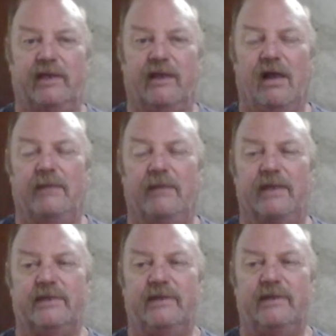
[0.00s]
to
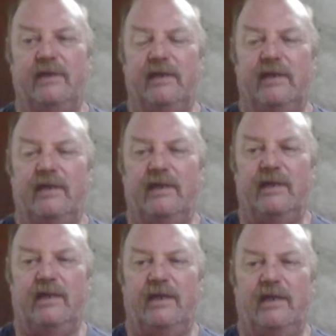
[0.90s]
comments.
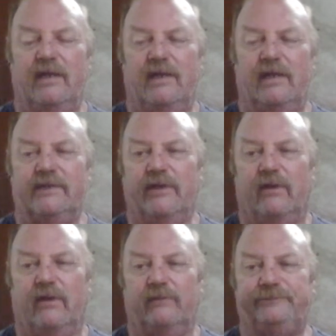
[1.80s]

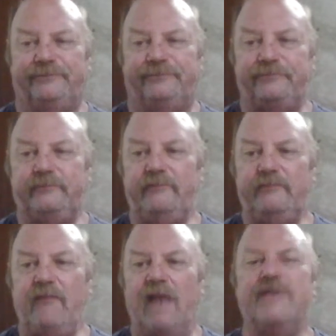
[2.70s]
So
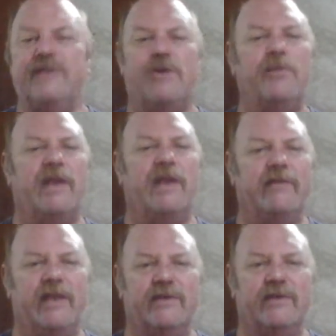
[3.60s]
I just hope that
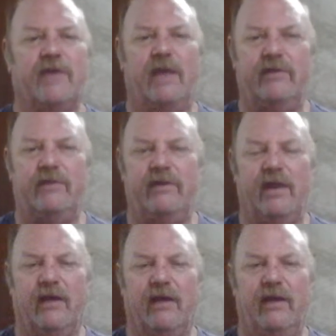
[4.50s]
everything's okay with you,
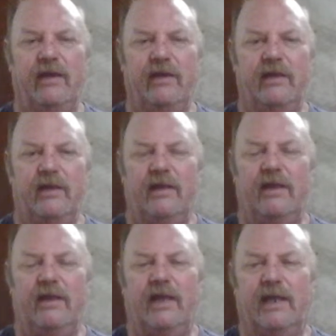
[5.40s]
Gary,
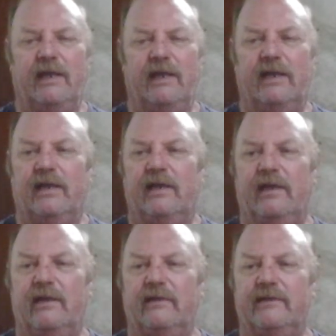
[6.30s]
and
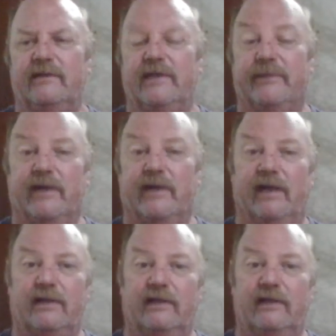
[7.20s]
something
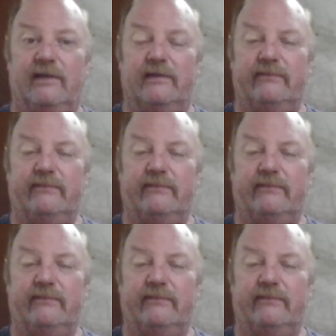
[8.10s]
like the